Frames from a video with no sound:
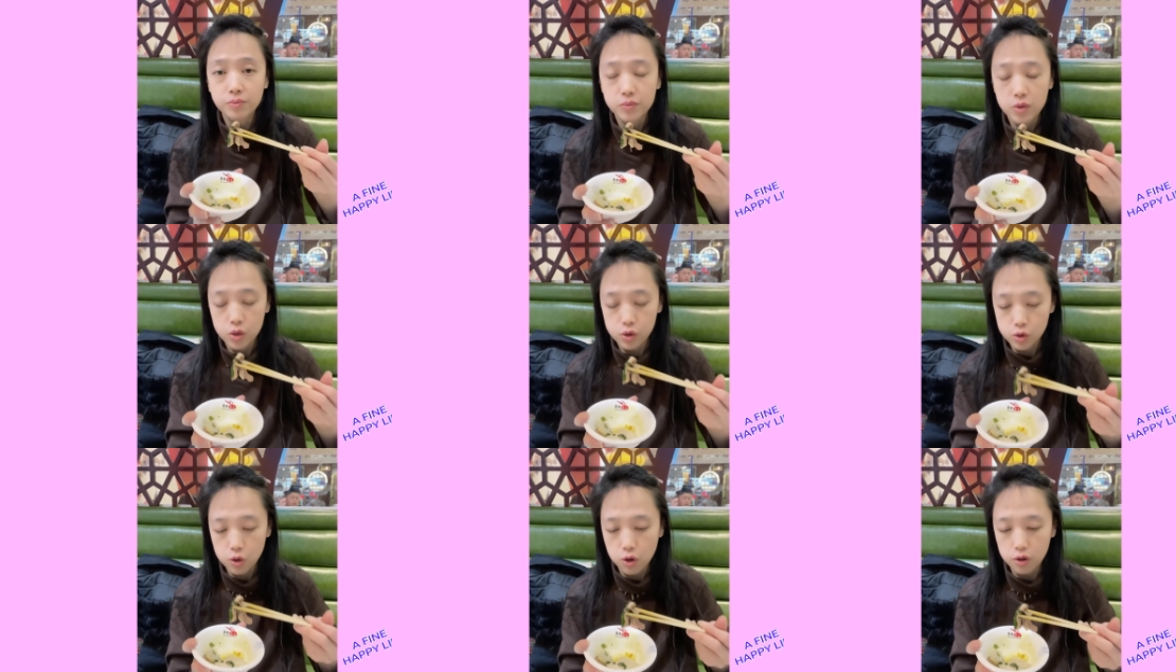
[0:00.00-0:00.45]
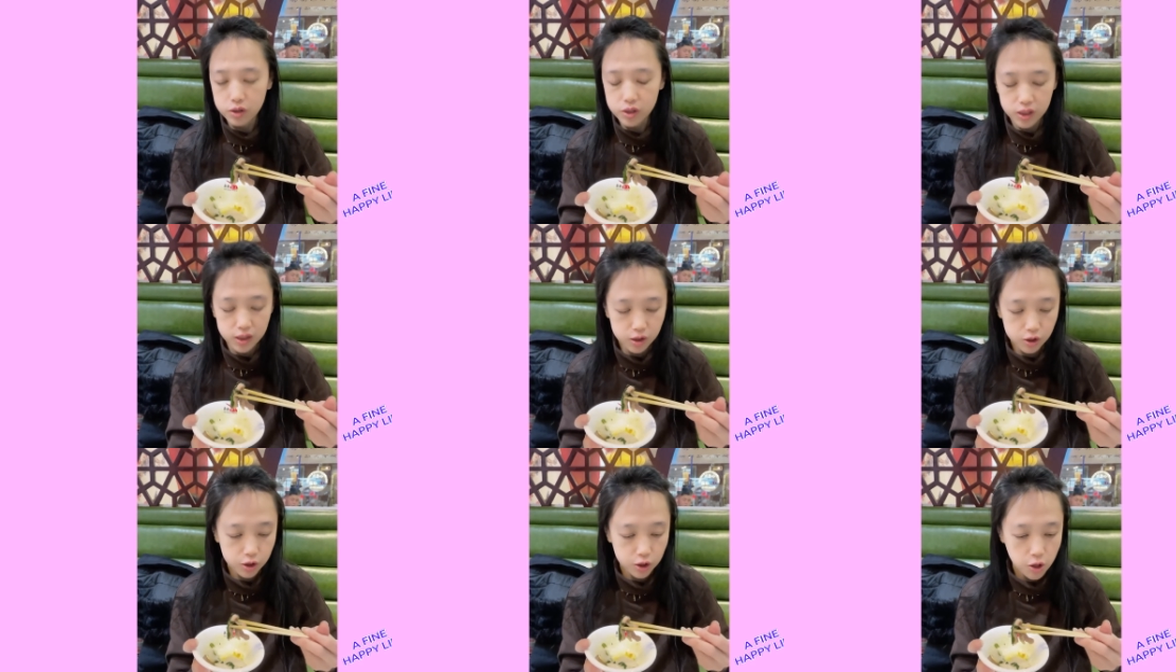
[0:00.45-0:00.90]
salted
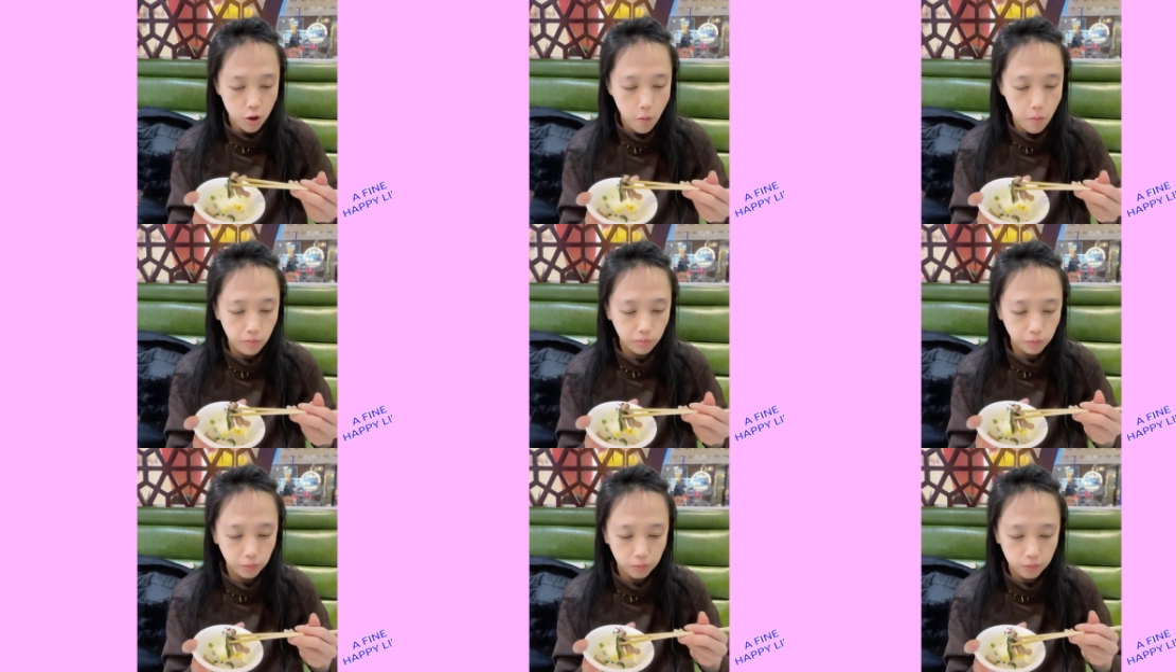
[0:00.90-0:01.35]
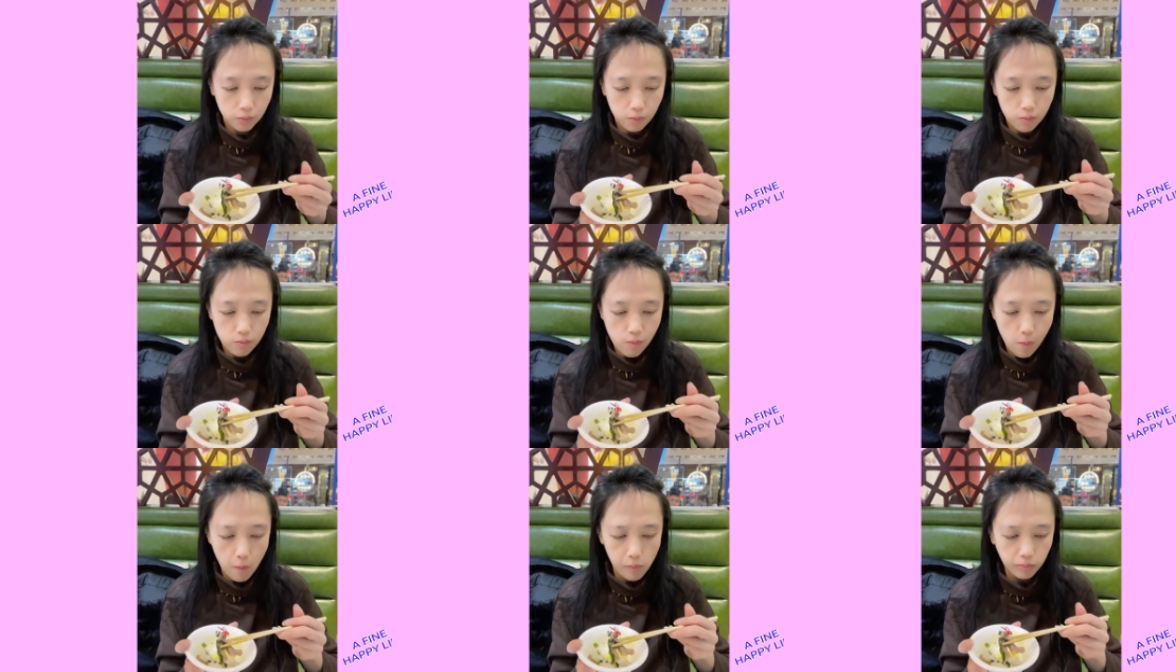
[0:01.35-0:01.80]
too.
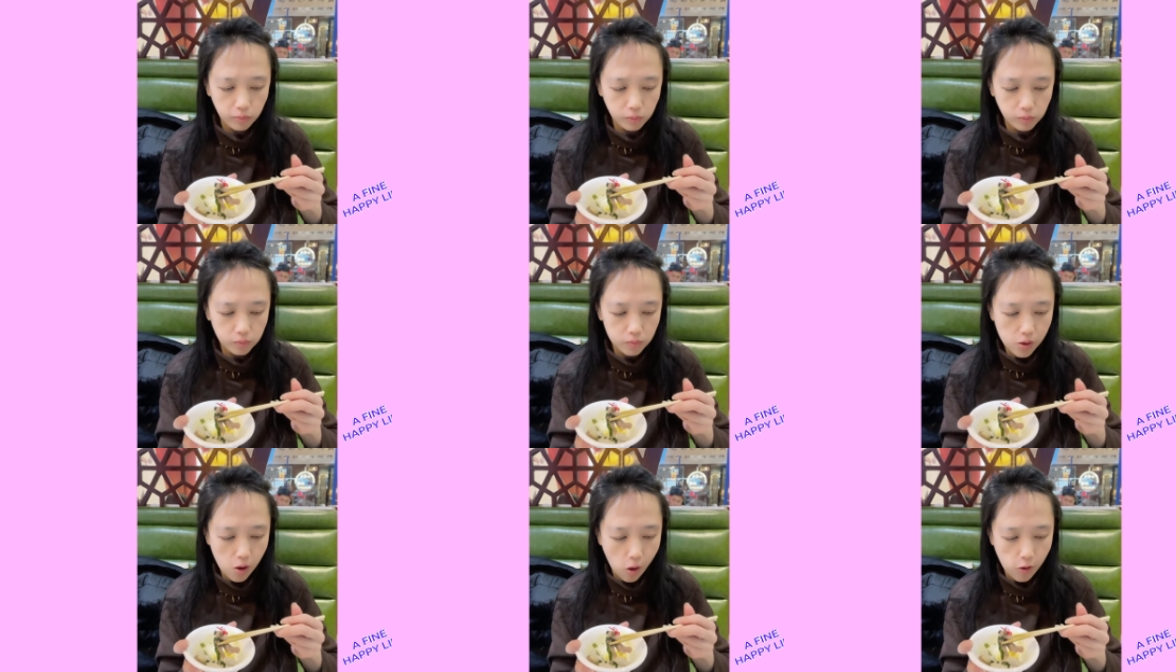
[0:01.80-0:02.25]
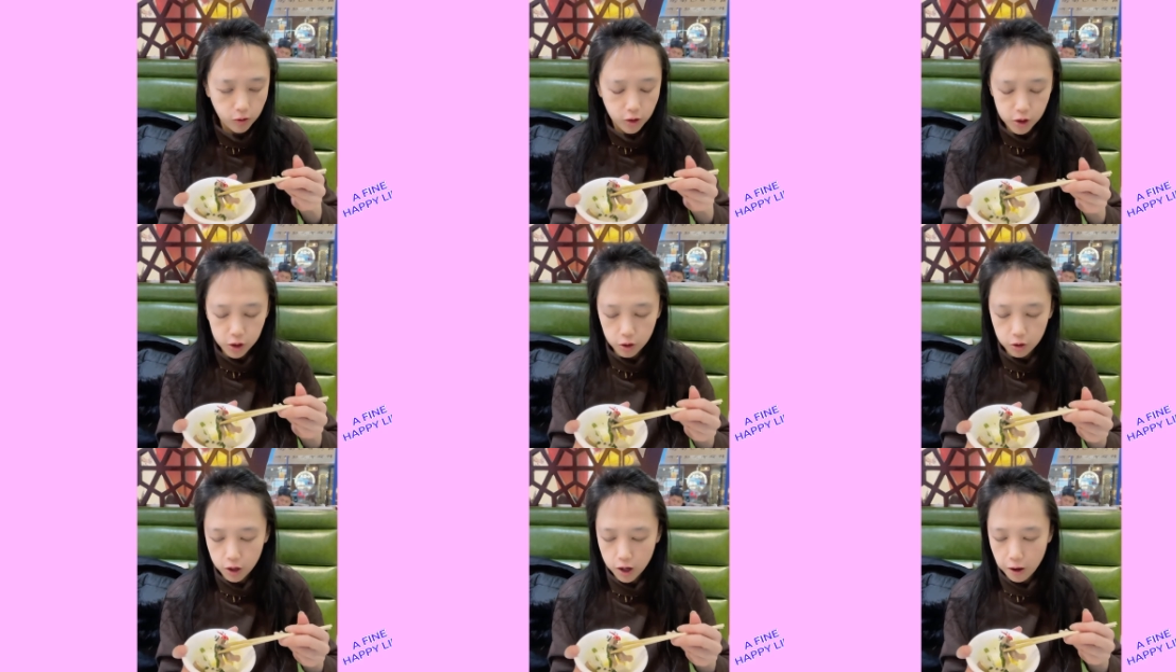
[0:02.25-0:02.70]
It's
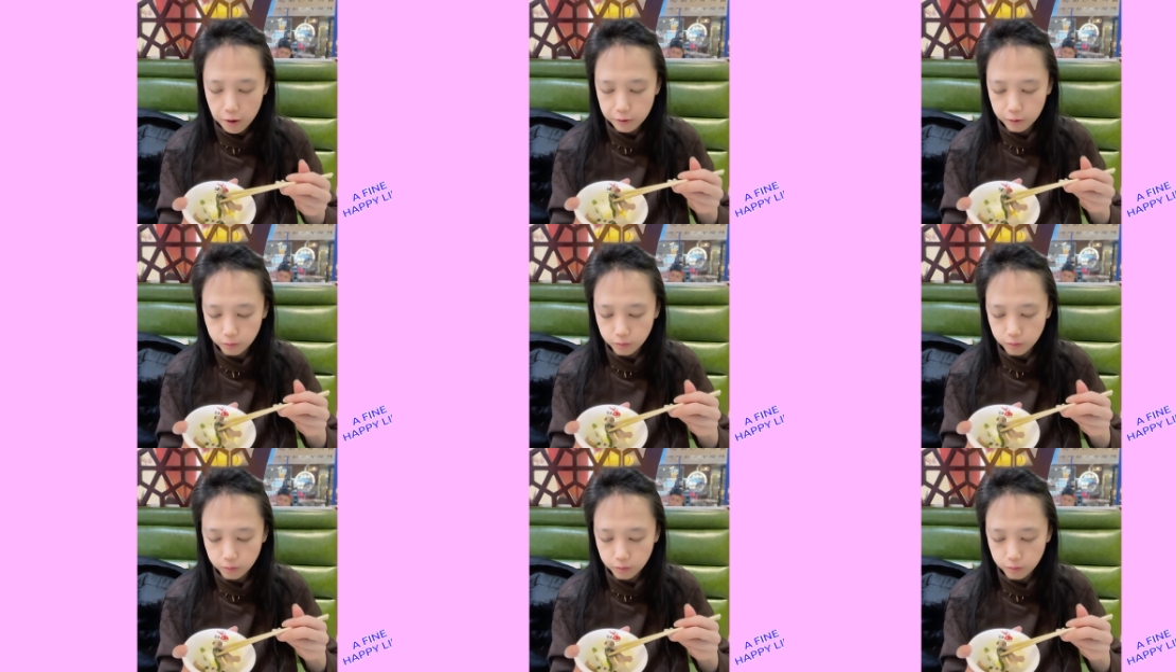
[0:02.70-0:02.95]
so good.